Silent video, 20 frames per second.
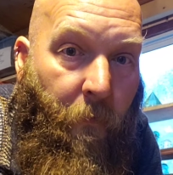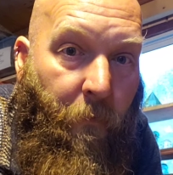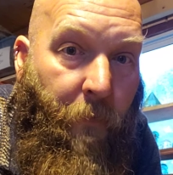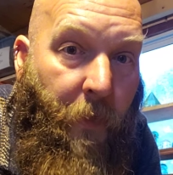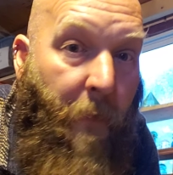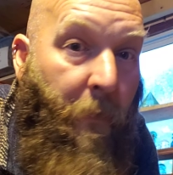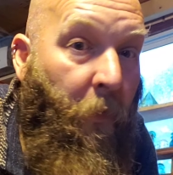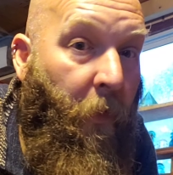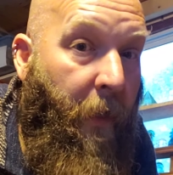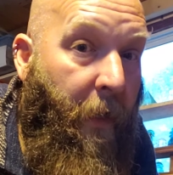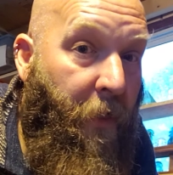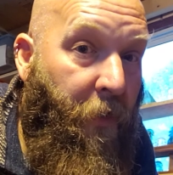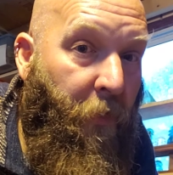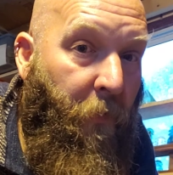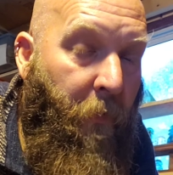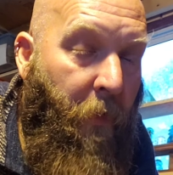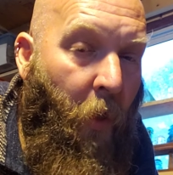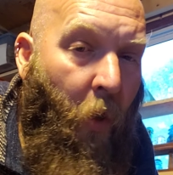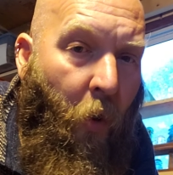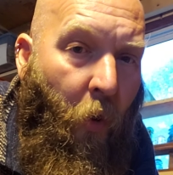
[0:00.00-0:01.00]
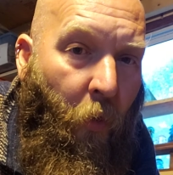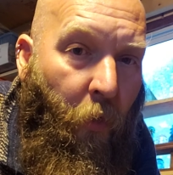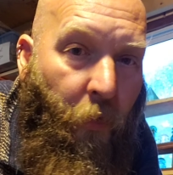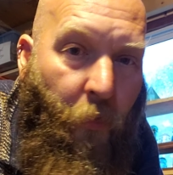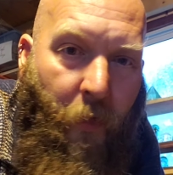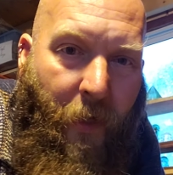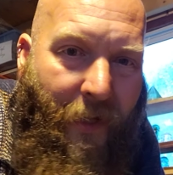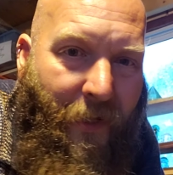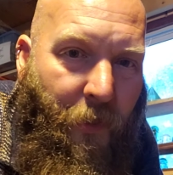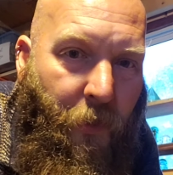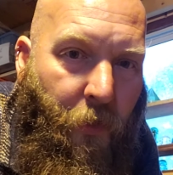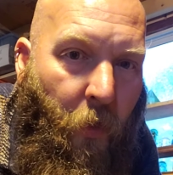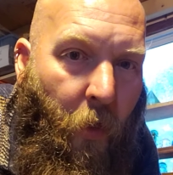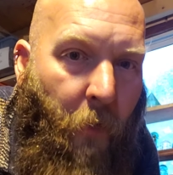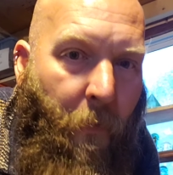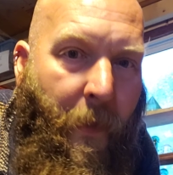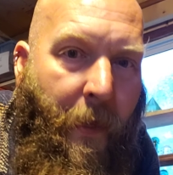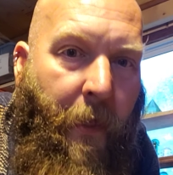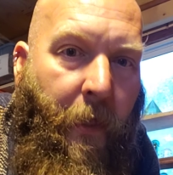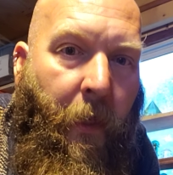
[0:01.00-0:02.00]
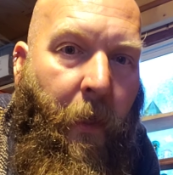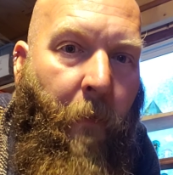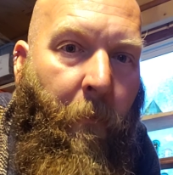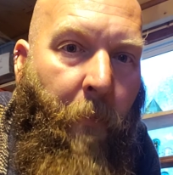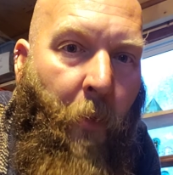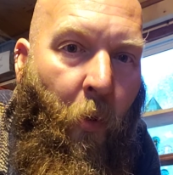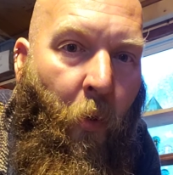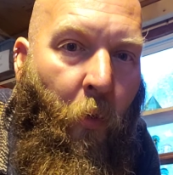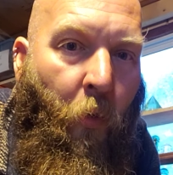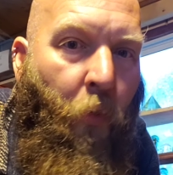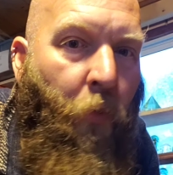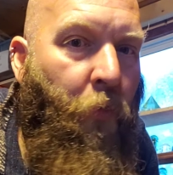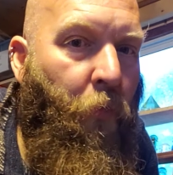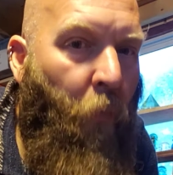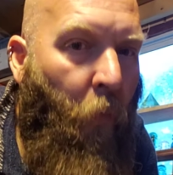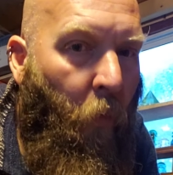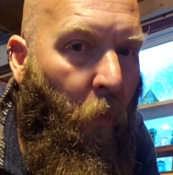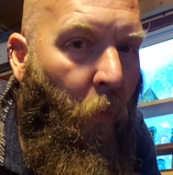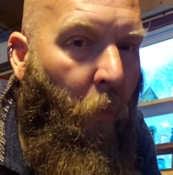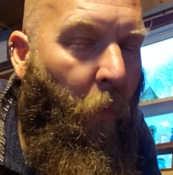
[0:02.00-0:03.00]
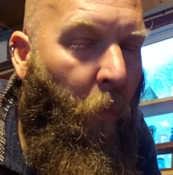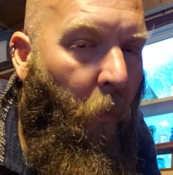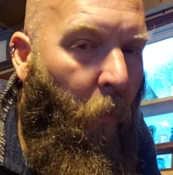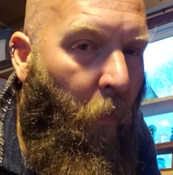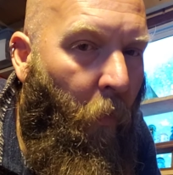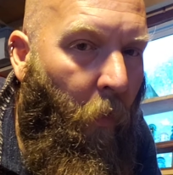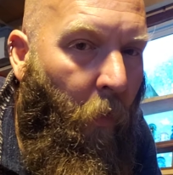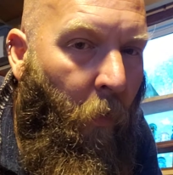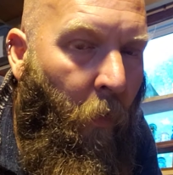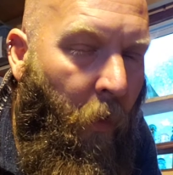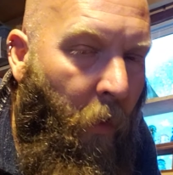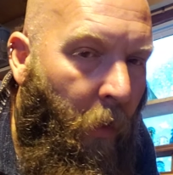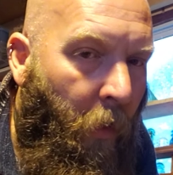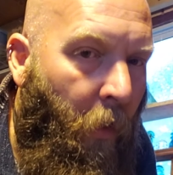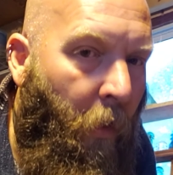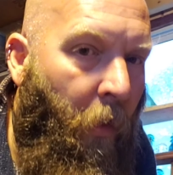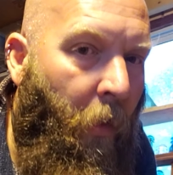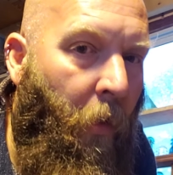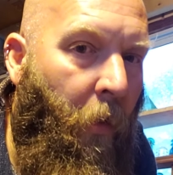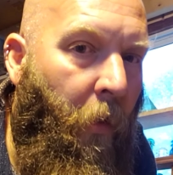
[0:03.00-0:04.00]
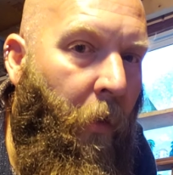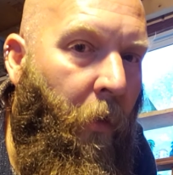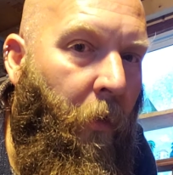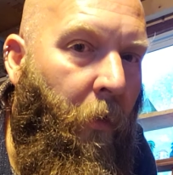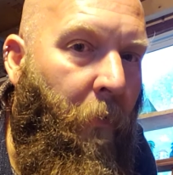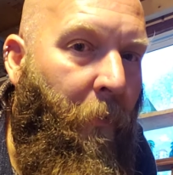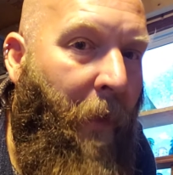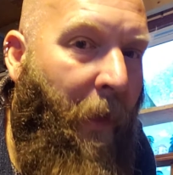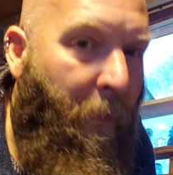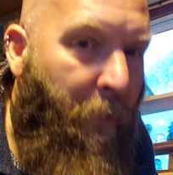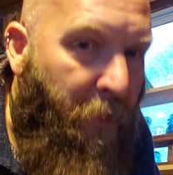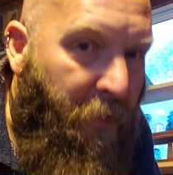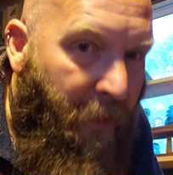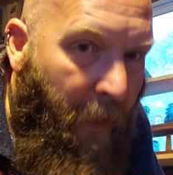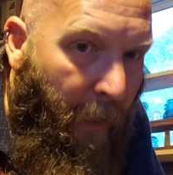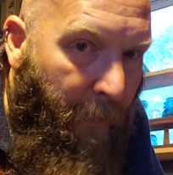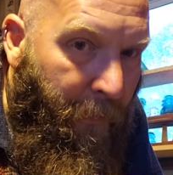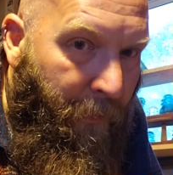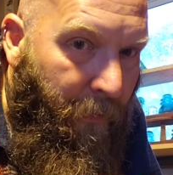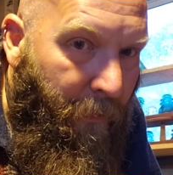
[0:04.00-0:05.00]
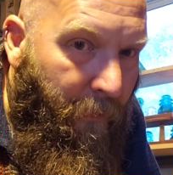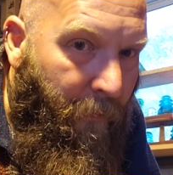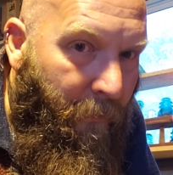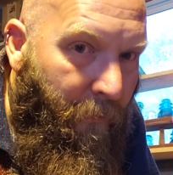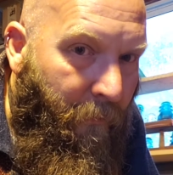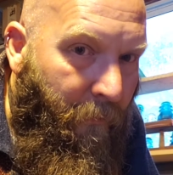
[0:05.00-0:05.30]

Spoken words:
People ask me, "Oh, you got to start making bows." Whoa, whoa, whoa. Baby steps.